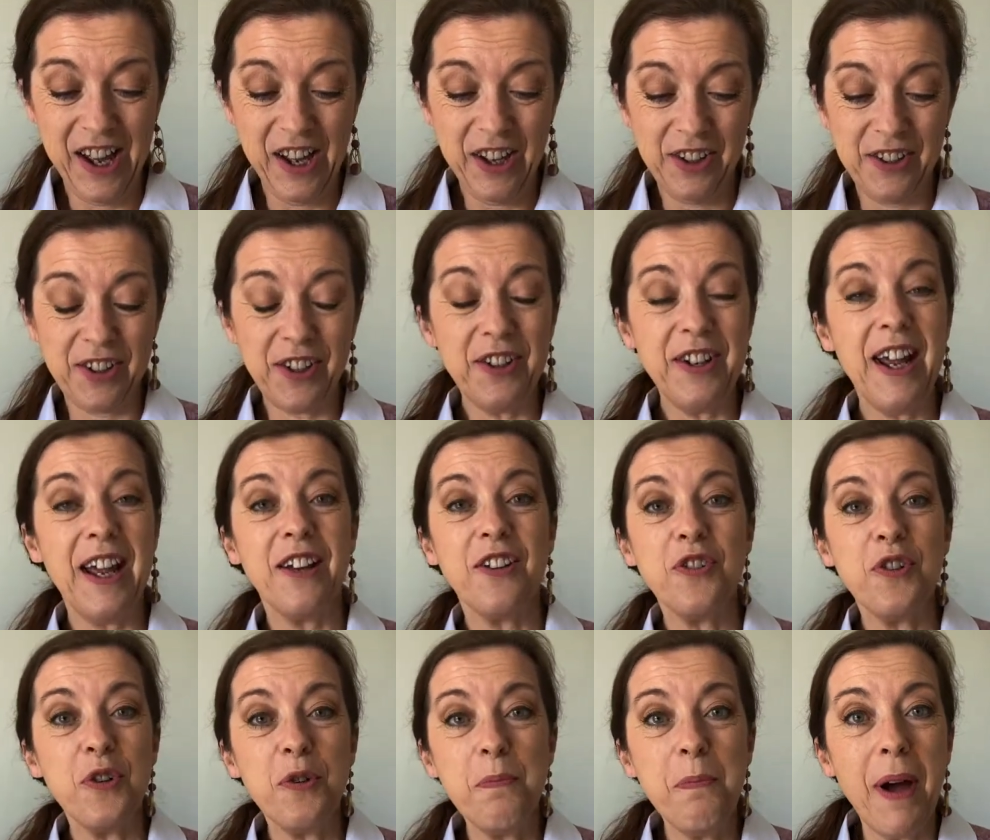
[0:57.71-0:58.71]
So now
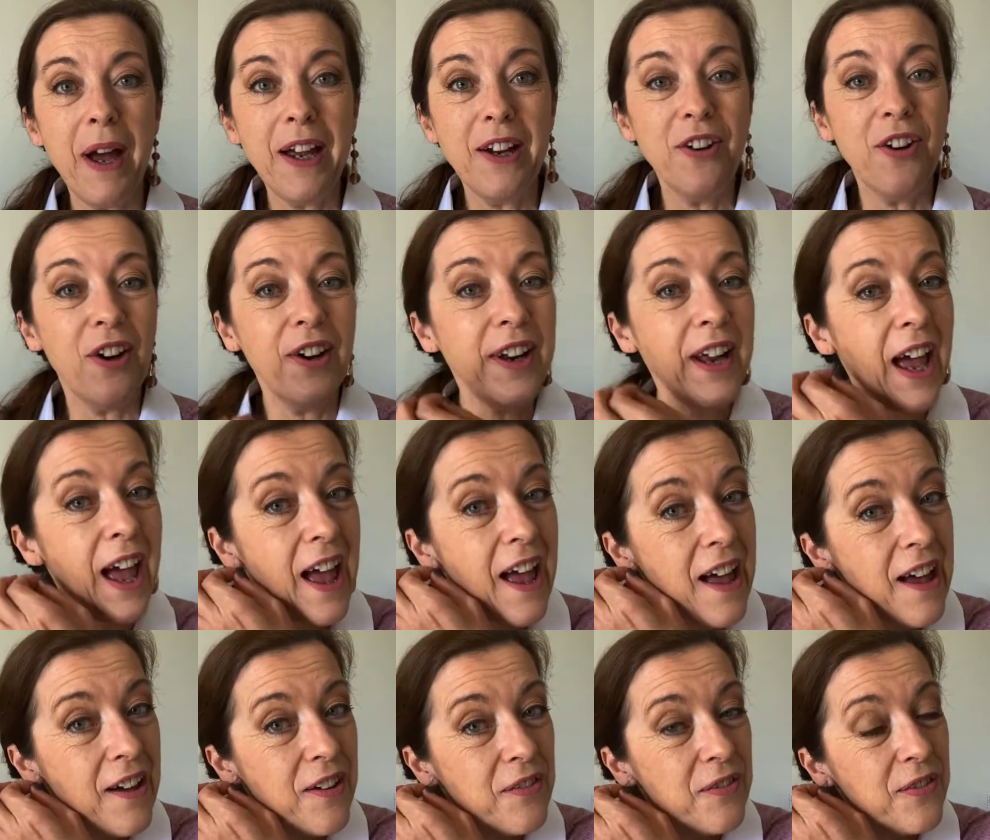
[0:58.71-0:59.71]
you may not
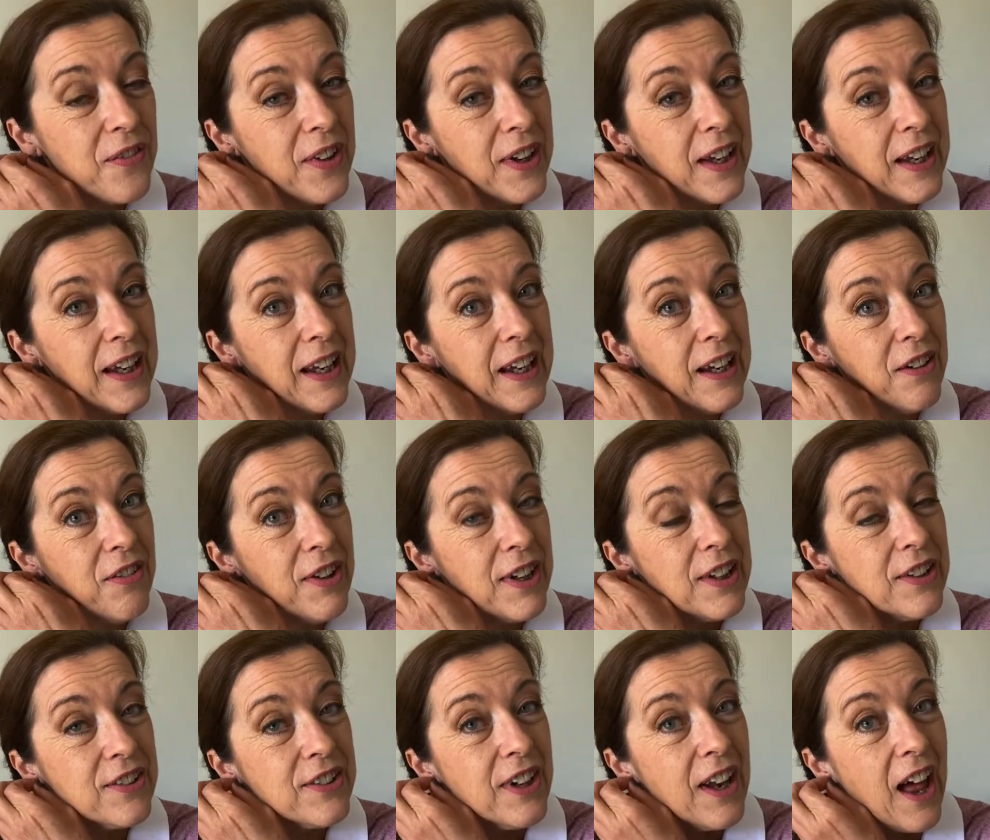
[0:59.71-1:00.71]
have
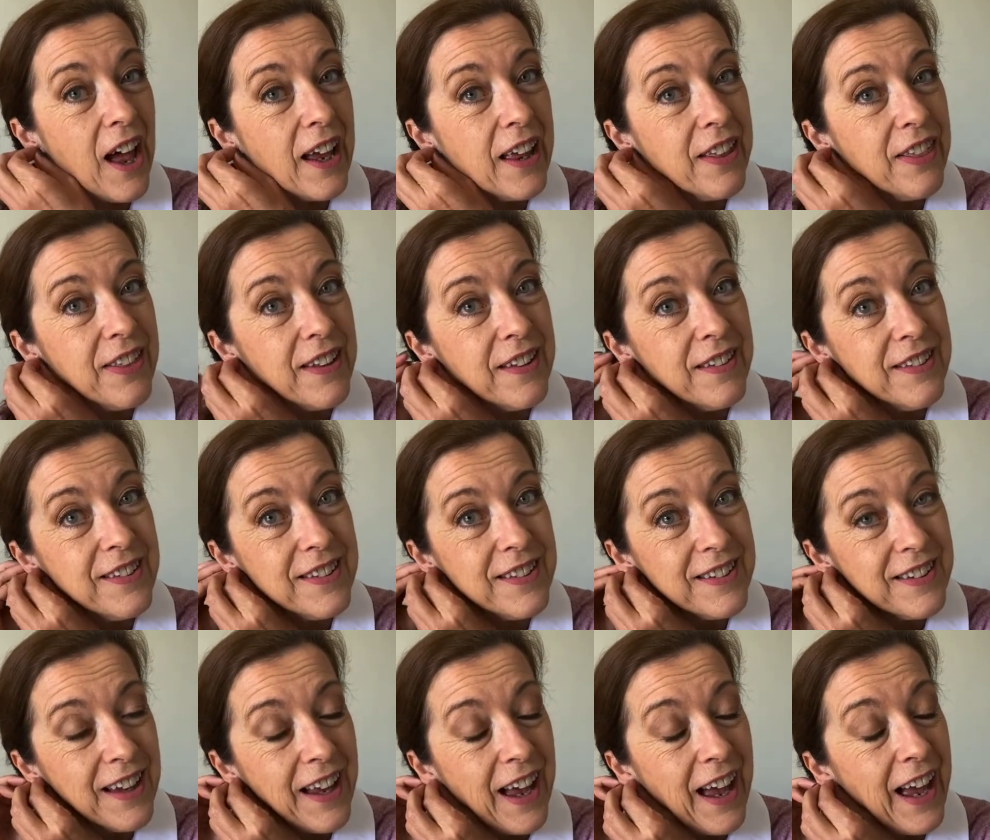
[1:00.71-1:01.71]
earrings like this
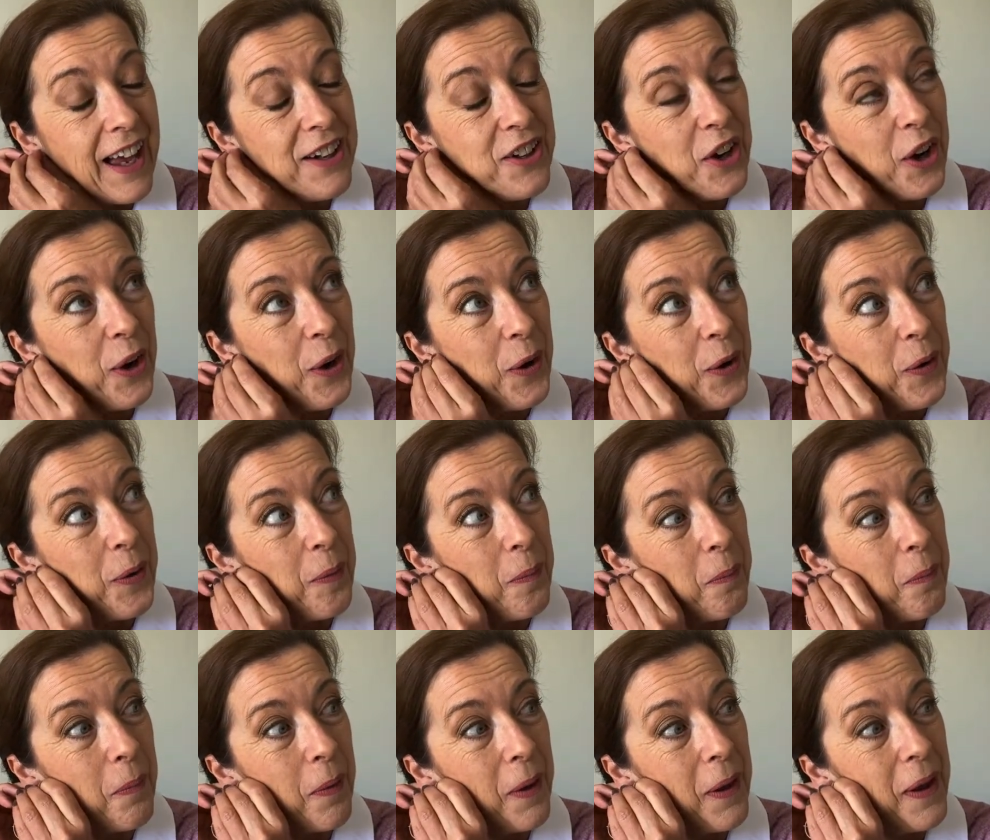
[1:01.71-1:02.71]
at
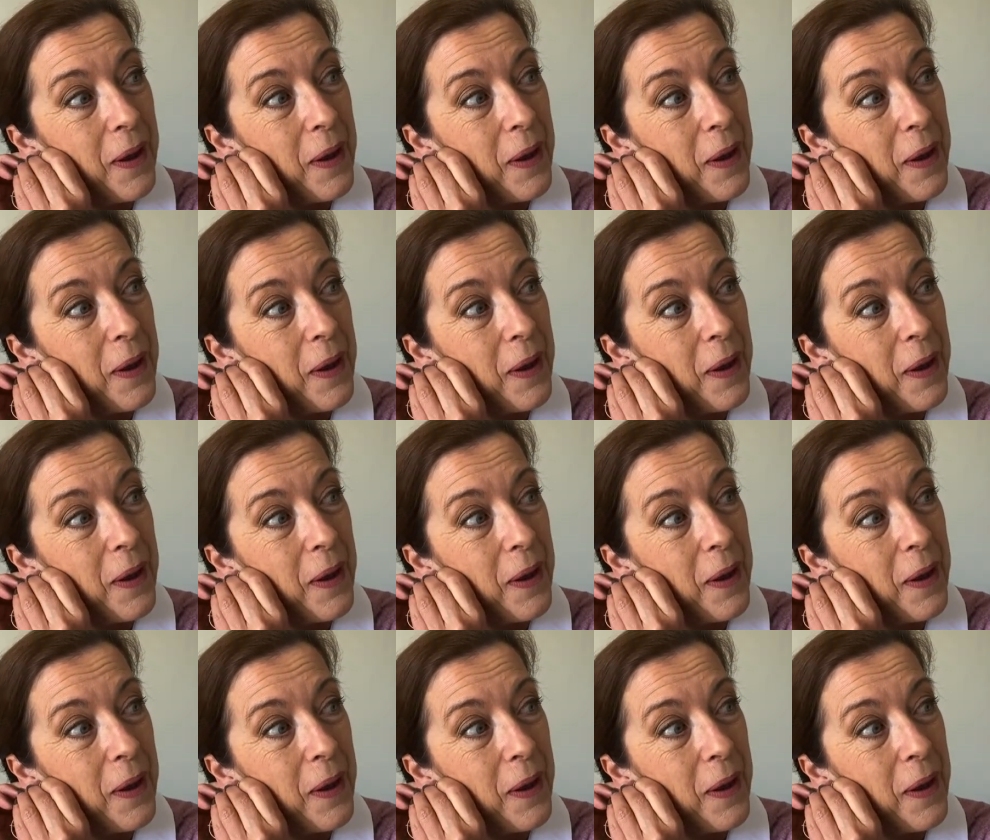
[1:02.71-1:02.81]
home,